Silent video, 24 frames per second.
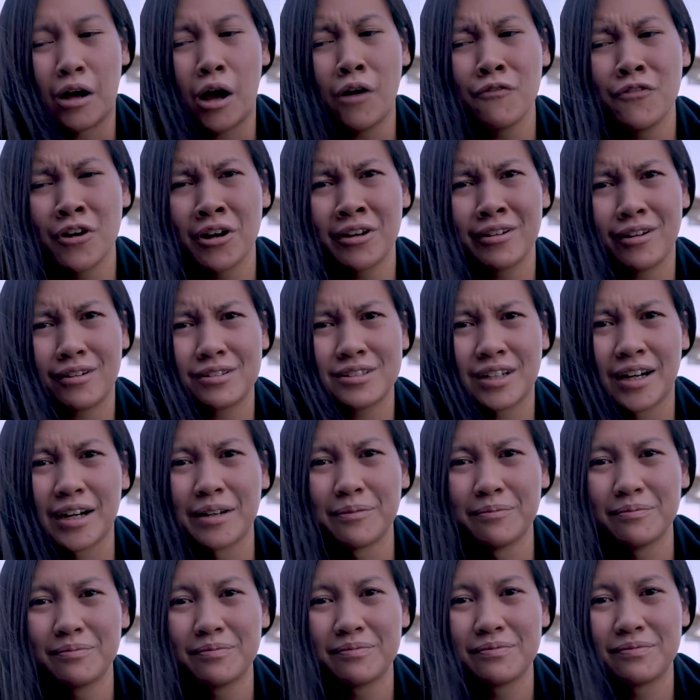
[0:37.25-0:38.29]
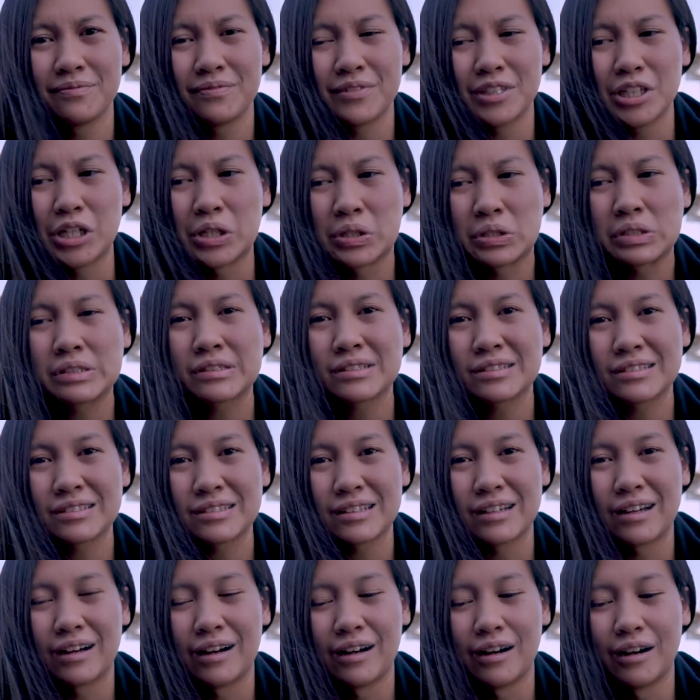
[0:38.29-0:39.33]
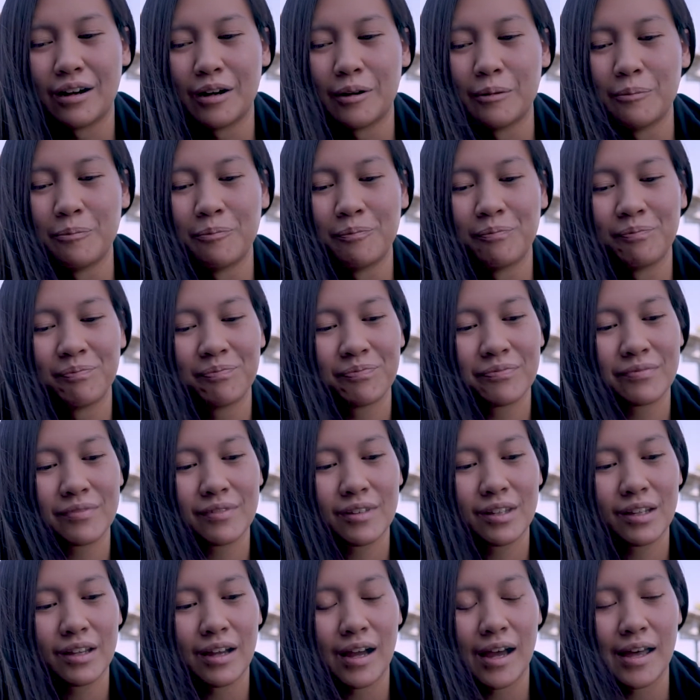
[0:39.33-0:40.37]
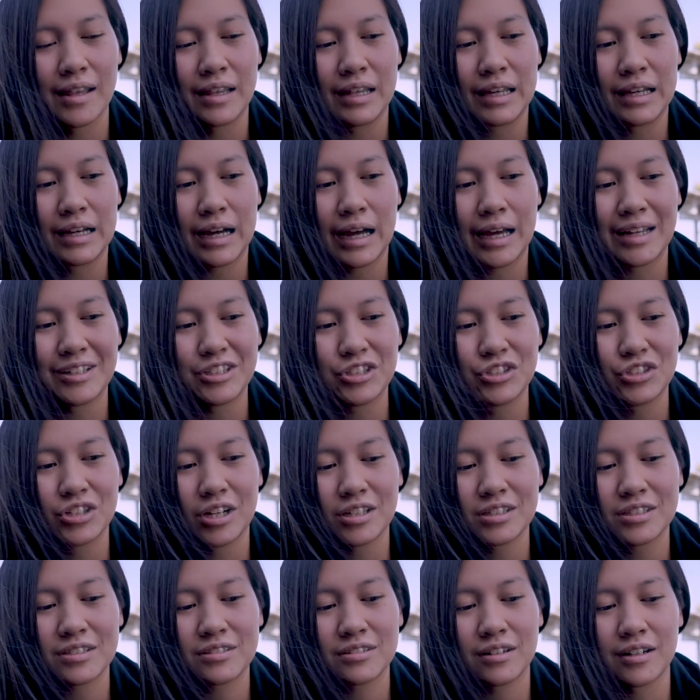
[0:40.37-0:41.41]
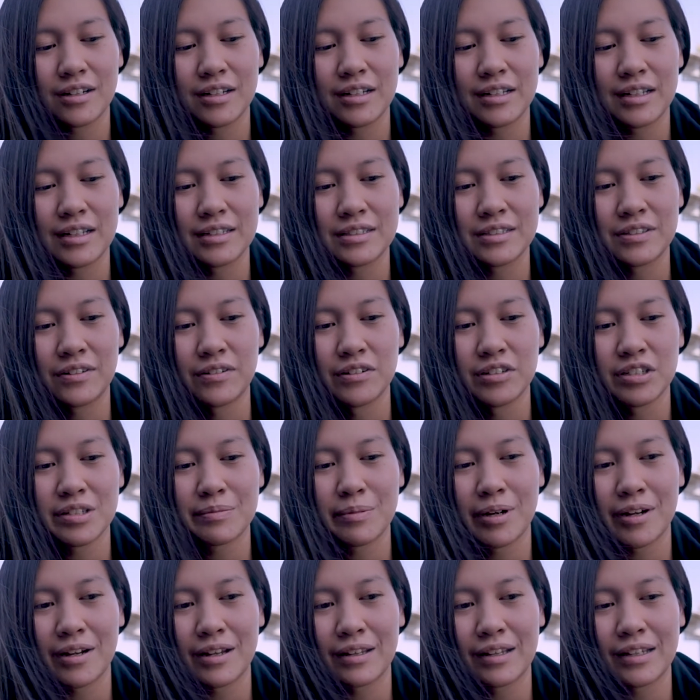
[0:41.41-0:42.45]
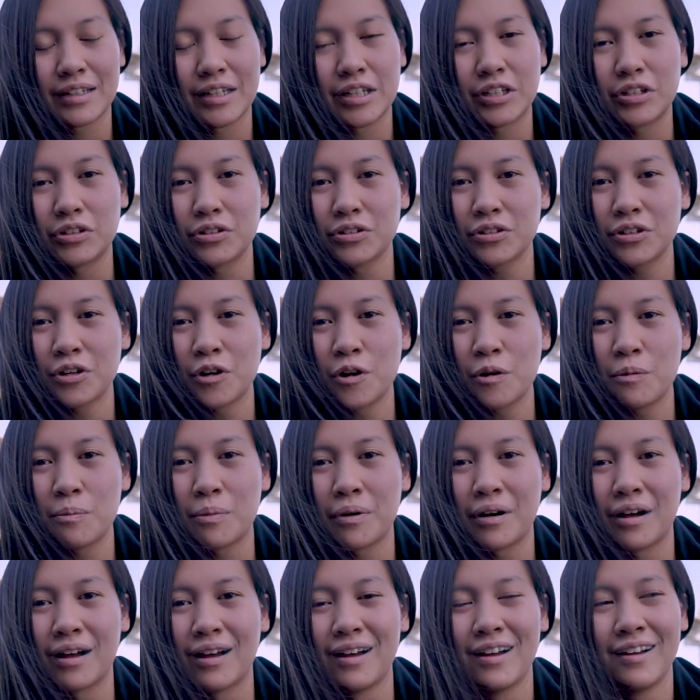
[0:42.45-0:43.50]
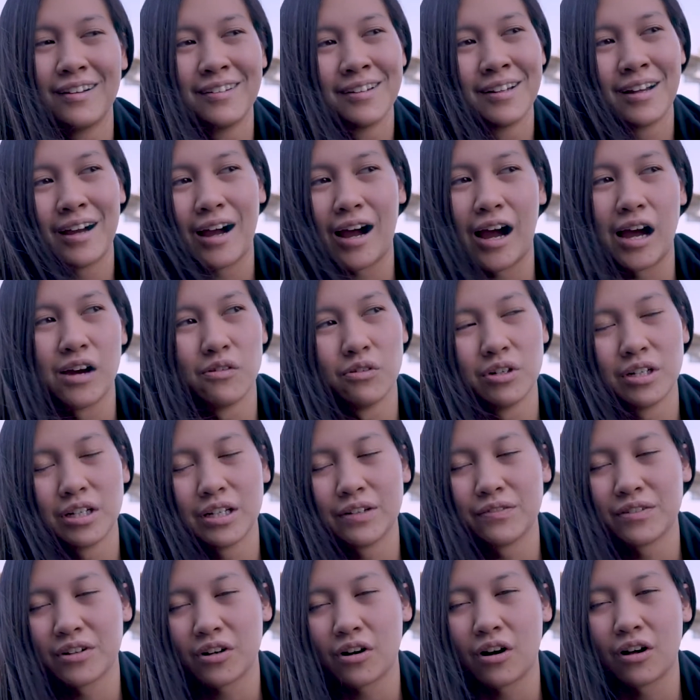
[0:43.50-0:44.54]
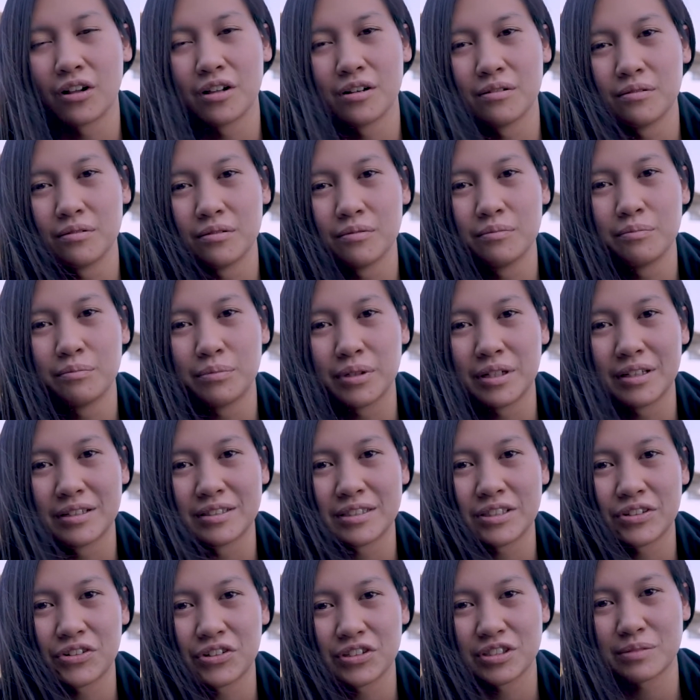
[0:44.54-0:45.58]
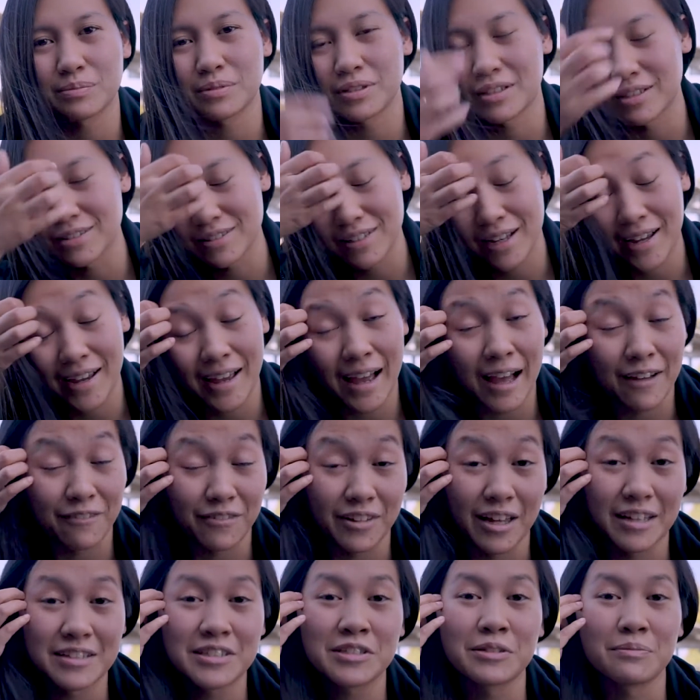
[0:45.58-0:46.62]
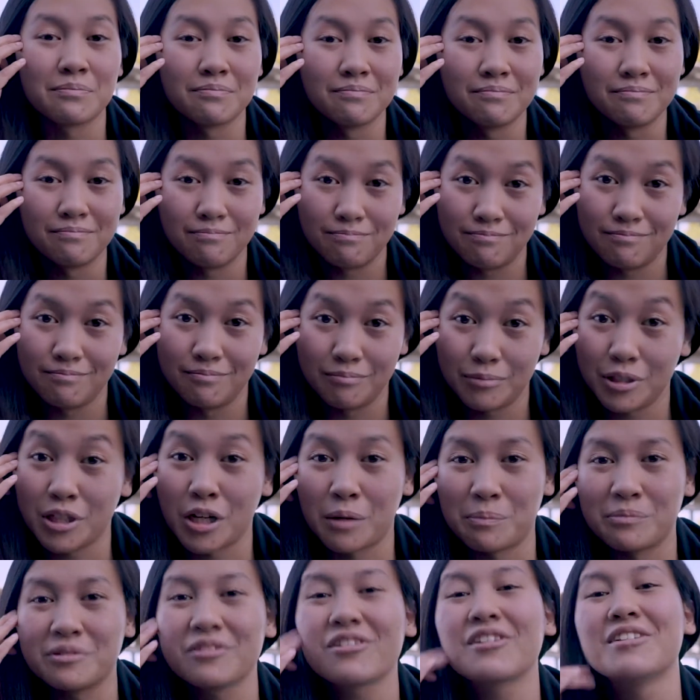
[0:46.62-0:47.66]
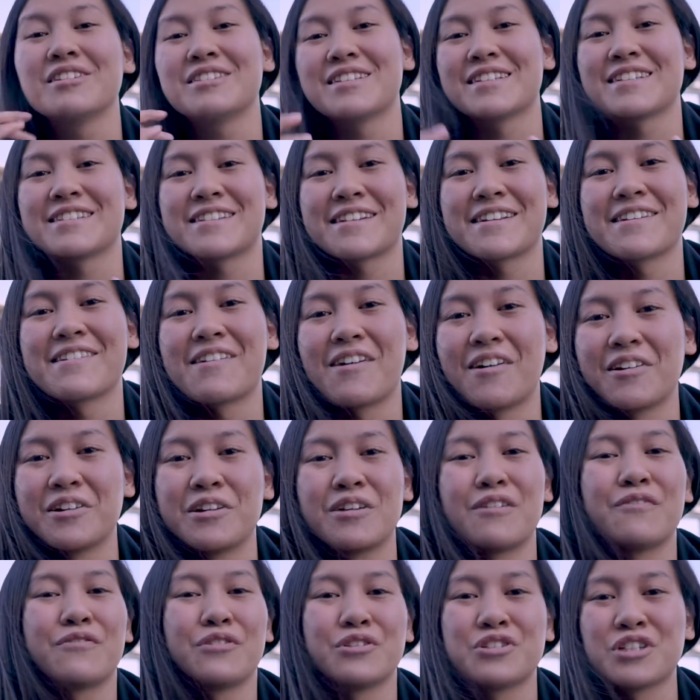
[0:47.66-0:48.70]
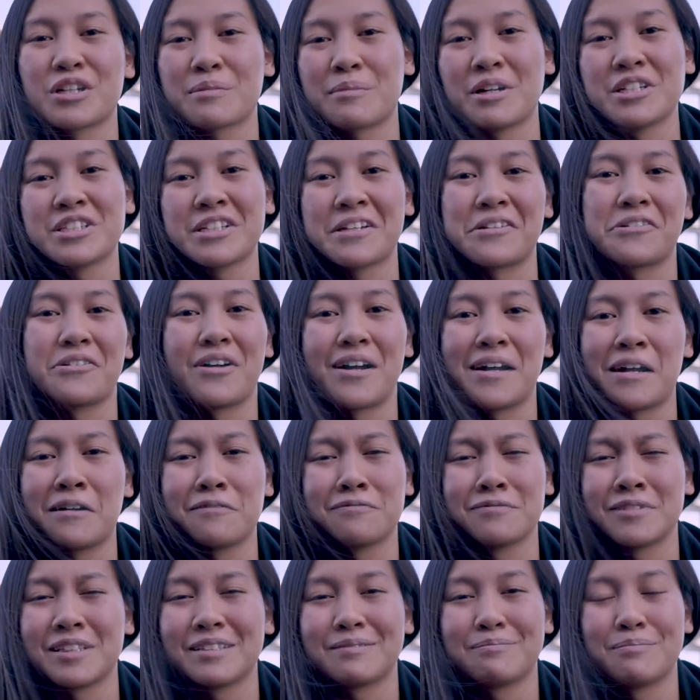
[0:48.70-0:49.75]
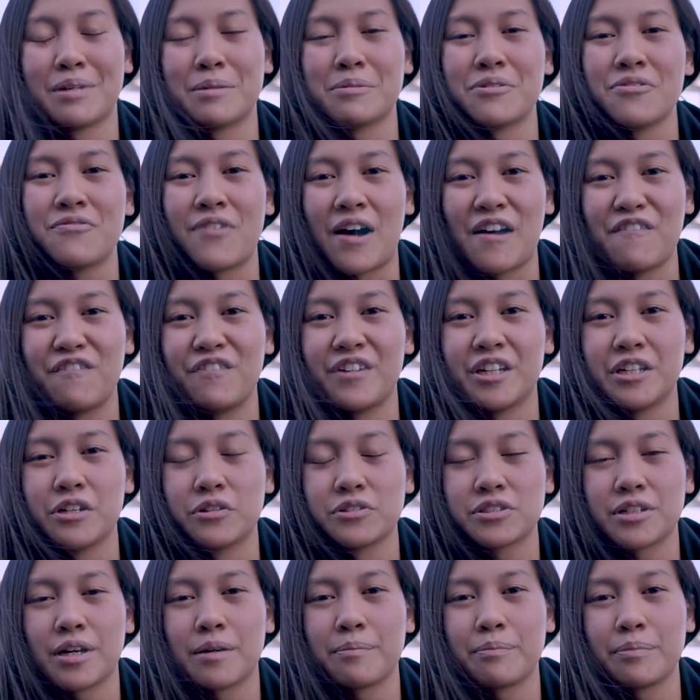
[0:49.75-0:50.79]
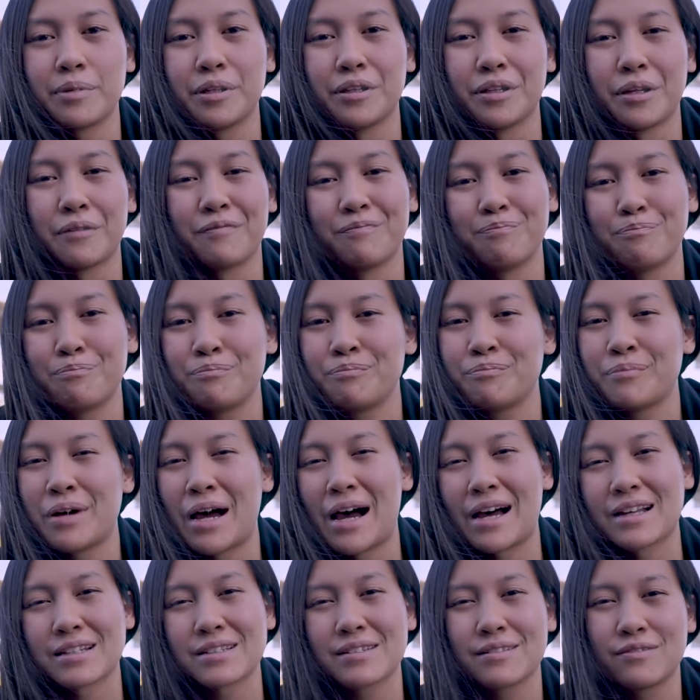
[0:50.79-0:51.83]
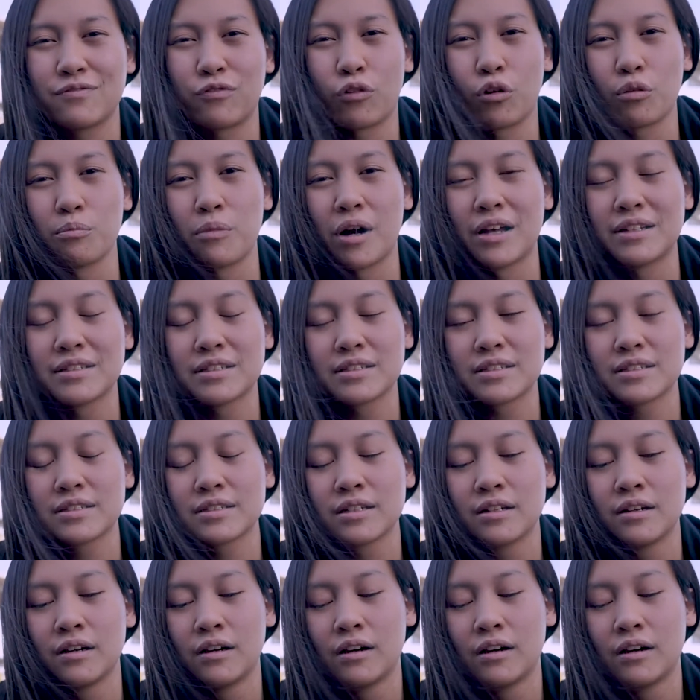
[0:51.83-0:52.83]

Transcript: a very long time, years. I think I just started to get serious about it like a year ago, but I wouldn't even call it being serious because I have yet to become consistent on here. If you check my channel, I have like maybe 5 videos up in the past 4 months.